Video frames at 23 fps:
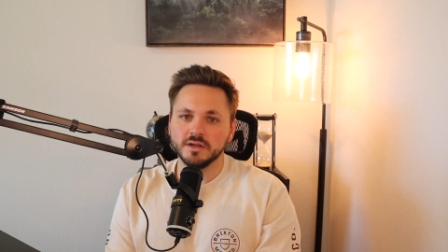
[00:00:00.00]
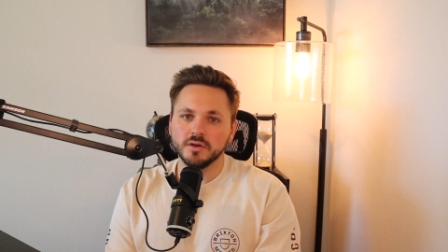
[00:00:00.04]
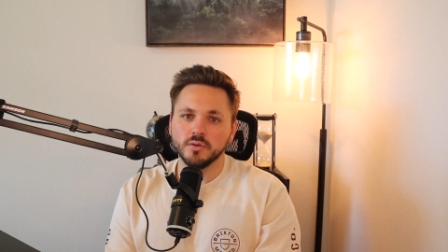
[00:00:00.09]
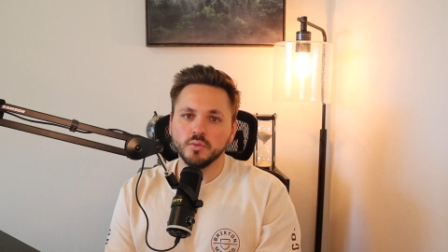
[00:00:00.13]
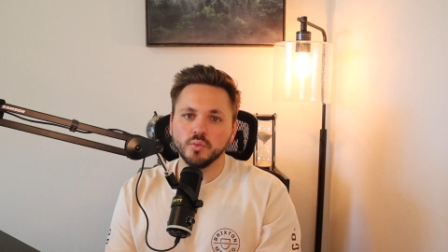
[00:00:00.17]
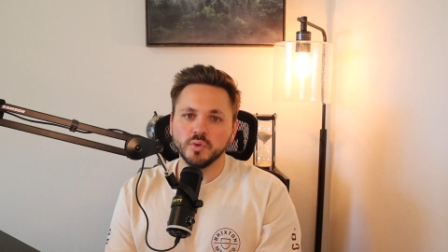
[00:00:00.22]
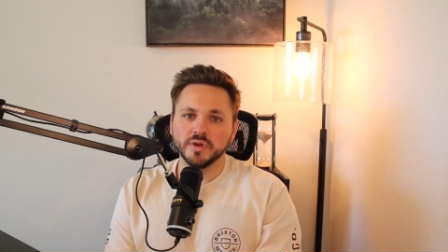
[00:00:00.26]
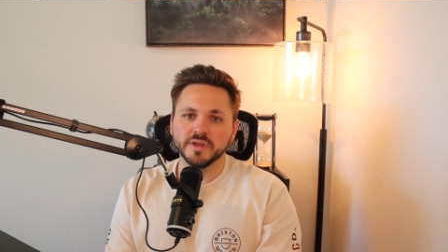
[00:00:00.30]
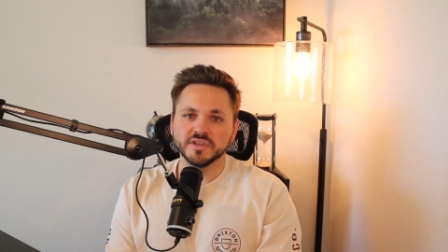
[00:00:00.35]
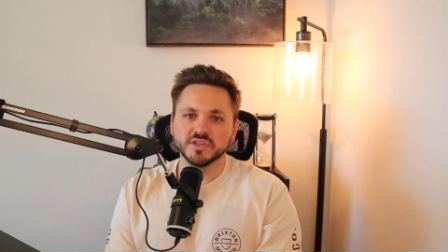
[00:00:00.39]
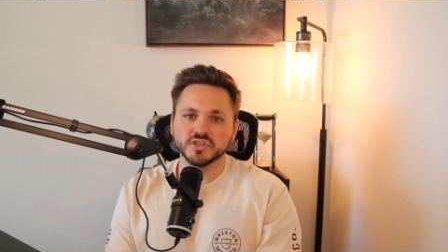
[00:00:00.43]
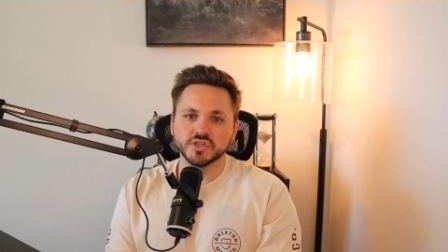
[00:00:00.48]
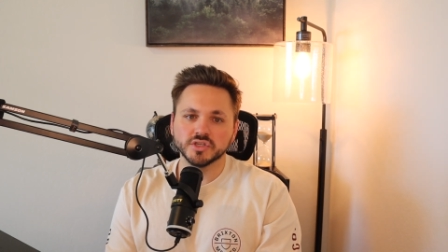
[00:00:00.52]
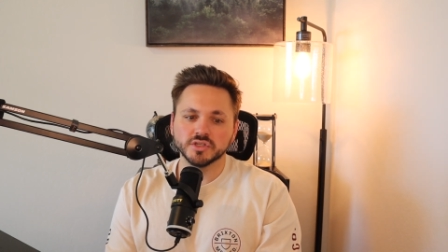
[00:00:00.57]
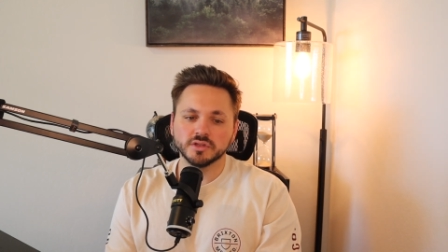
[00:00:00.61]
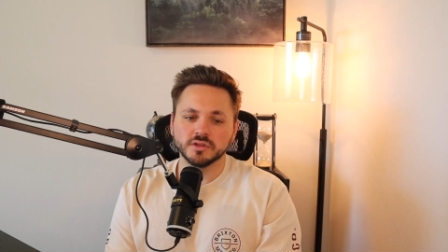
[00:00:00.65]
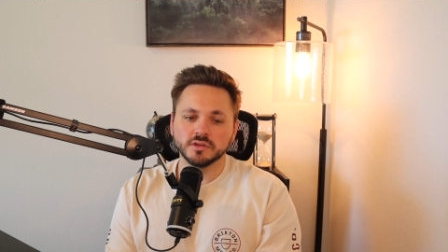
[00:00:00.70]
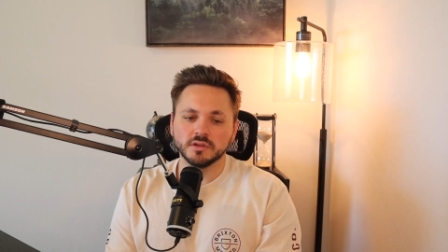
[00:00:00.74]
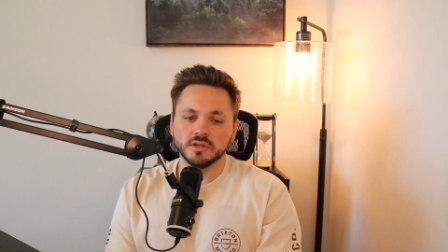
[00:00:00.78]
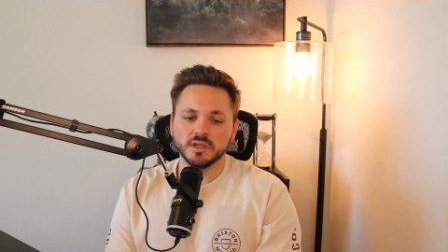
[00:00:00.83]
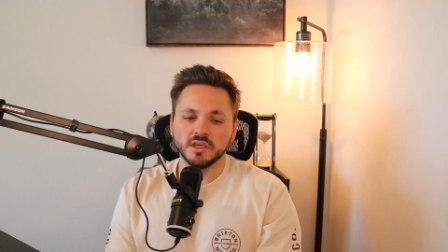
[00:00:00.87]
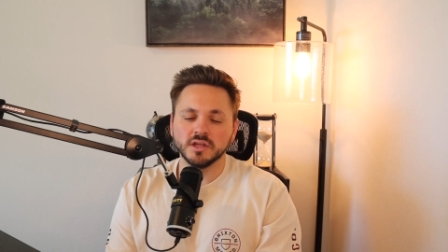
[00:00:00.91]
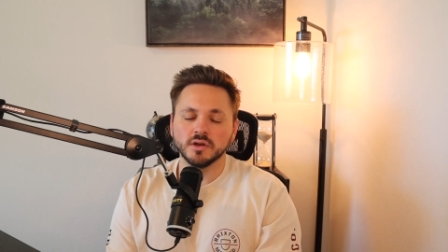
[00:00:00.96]
which
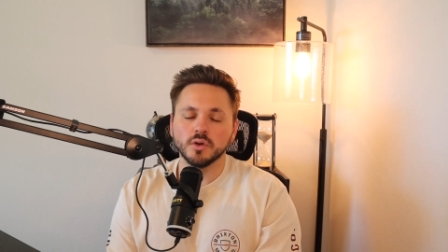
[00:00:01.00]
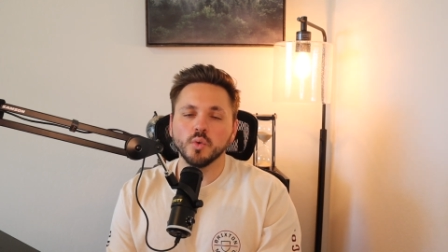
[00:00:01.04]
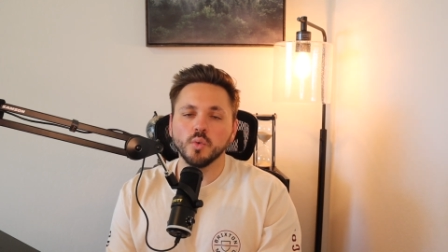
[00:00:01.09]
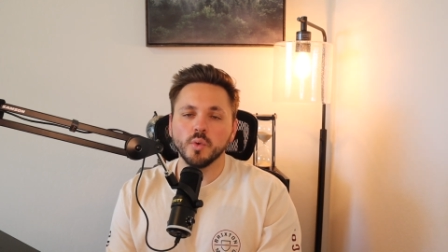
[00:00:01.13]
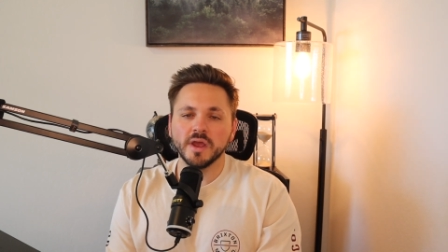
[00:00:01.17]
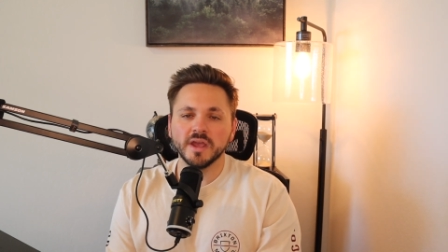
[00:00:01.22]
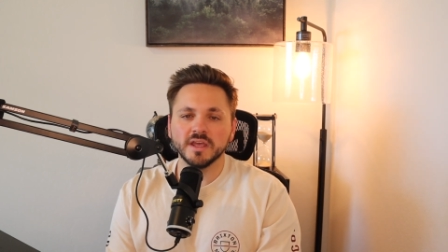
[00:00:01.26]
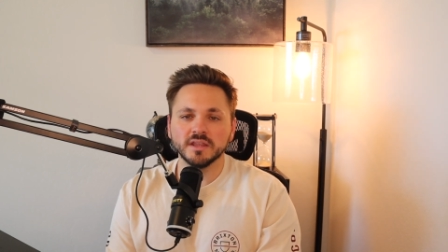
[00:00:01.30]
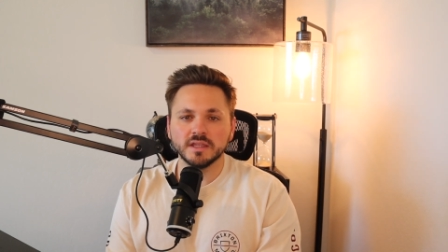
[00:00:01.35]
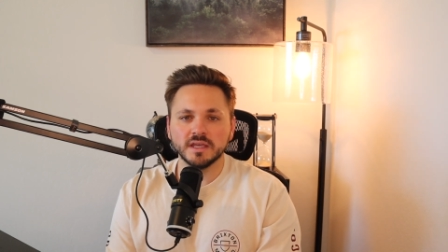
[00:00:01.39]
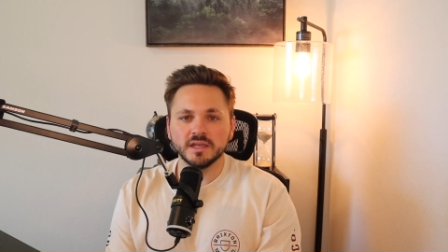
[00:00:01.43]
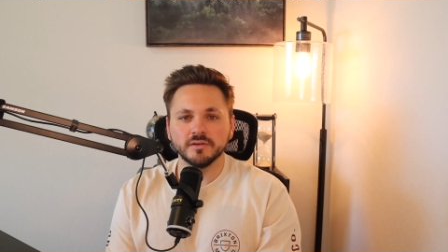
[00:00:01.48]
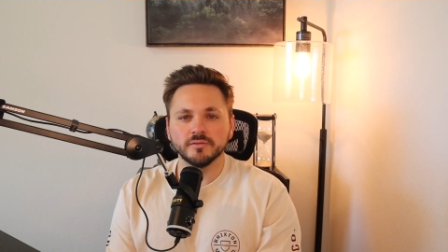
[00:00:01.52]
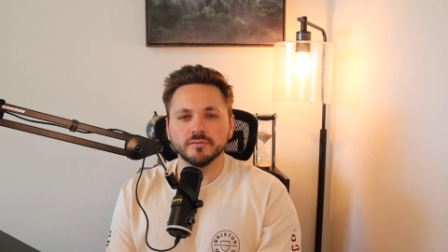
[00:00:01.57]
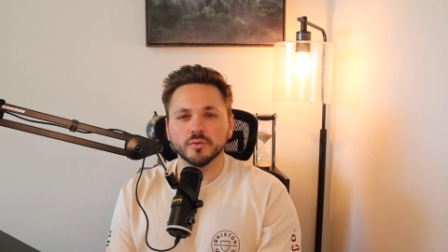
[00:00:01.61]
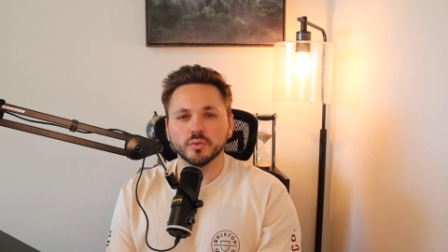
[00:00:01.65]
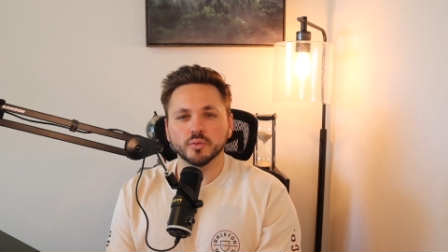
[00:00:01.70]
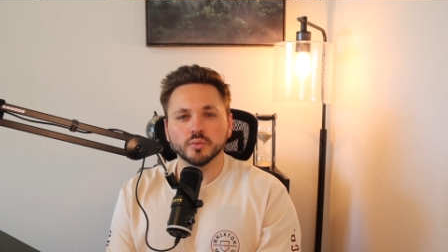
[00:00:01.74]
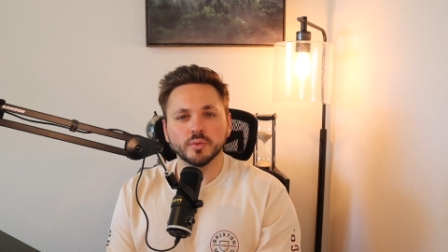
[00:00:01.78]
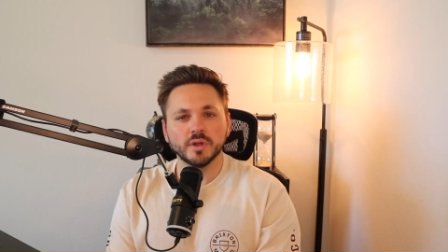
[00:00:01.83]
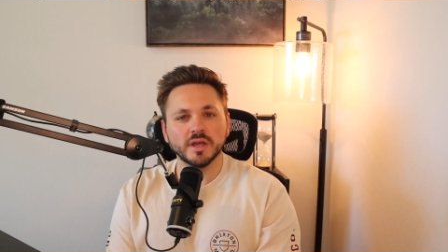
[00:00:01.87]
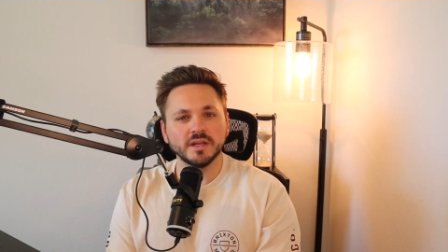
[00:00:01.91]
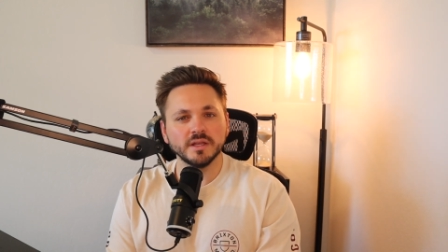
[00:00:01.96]
in a way they've
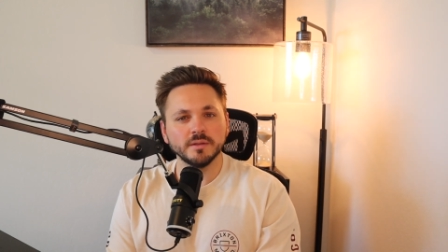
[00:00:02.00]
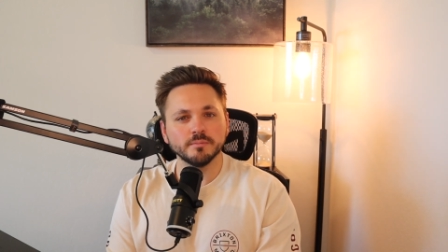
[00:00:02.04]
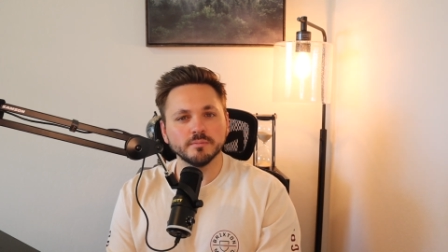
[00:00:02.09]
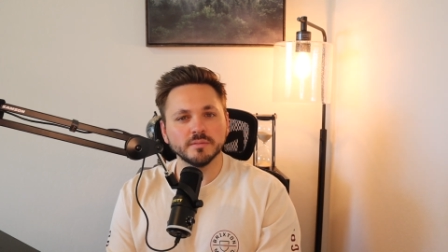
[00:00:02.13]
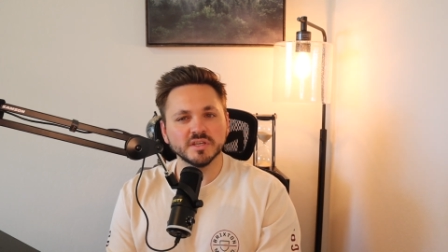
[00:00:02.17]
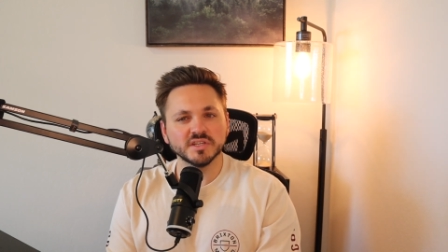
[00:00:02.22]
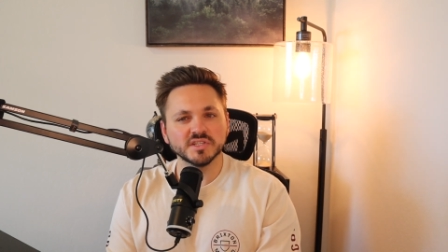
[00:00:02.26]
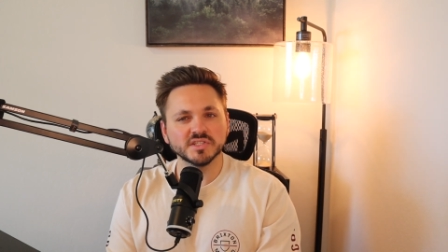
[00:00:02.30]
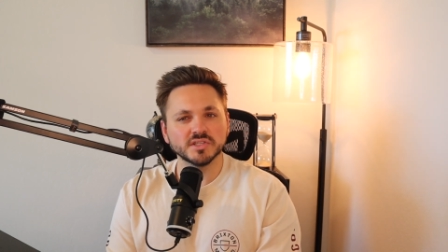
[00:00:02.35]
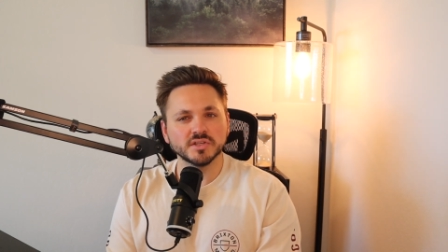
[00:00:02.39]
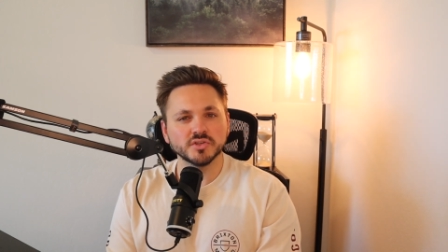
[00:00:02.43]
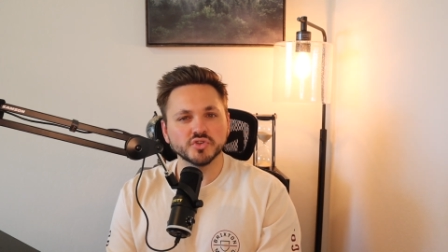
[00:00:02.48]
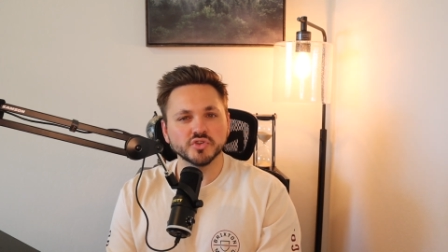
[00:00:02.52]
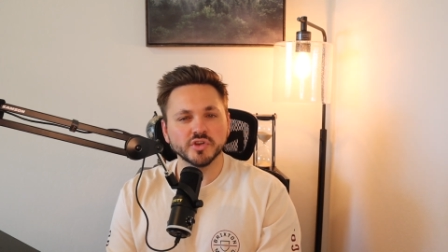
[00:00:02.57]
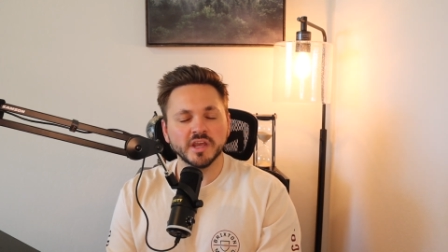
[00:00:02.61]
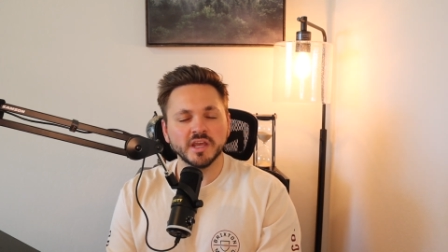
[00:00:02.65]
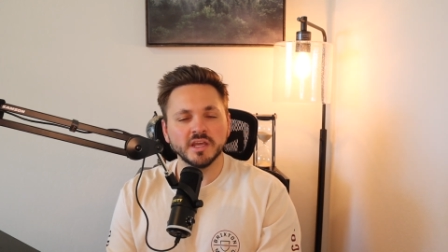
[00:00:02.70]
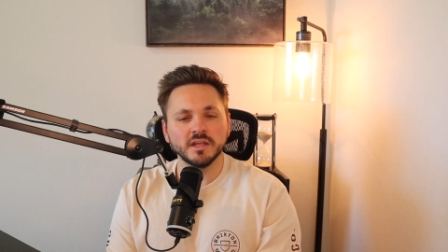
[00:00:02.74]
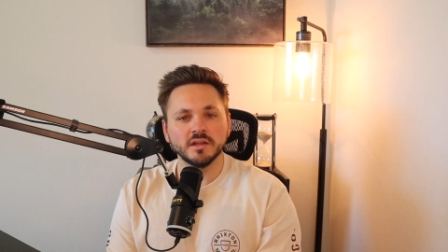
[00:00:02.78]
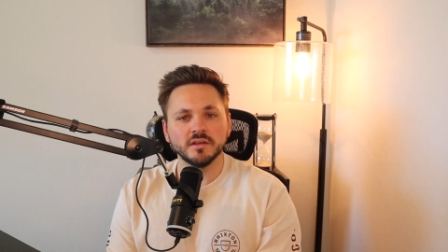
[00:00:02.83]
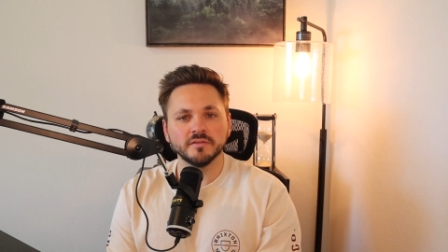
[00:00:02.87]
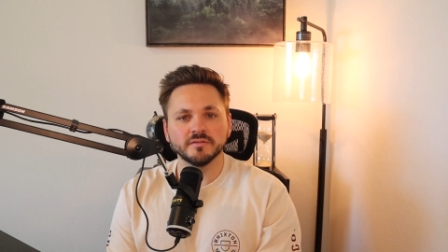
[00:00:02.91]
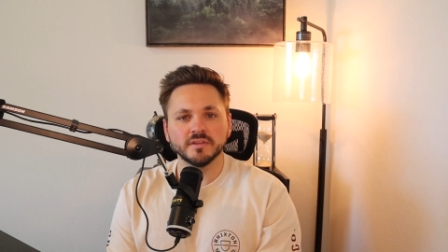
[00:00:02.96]
already missed the
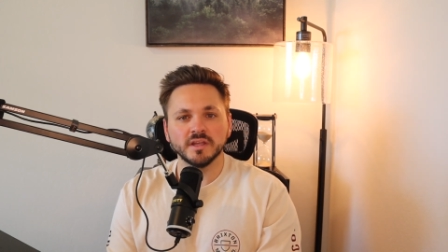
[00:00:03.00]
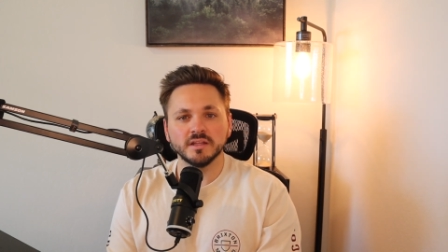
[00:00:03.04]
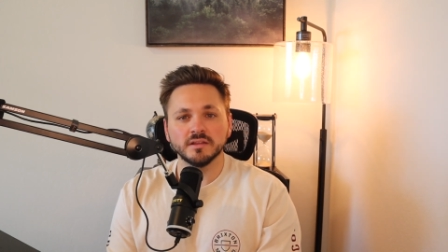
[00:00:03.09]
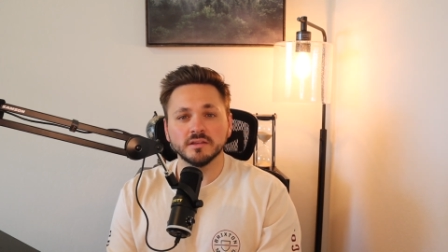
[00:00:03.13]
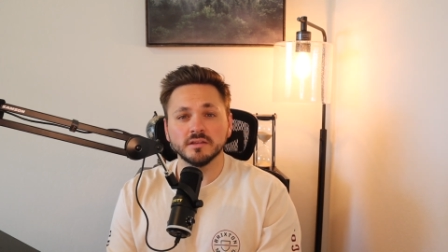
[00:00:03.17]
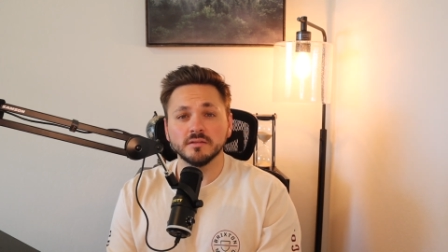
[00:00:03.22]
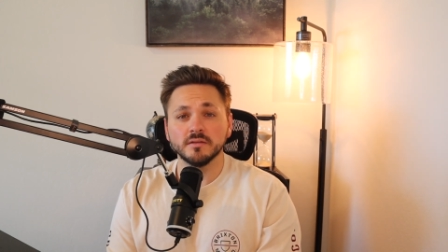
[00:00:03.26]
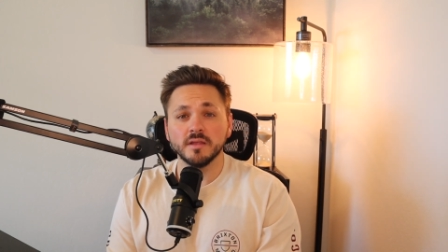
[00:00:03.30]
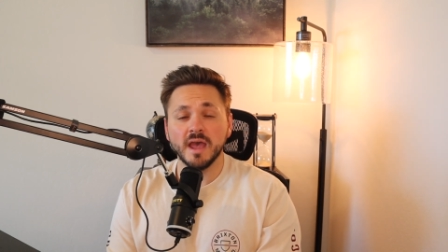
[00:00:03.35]
train if they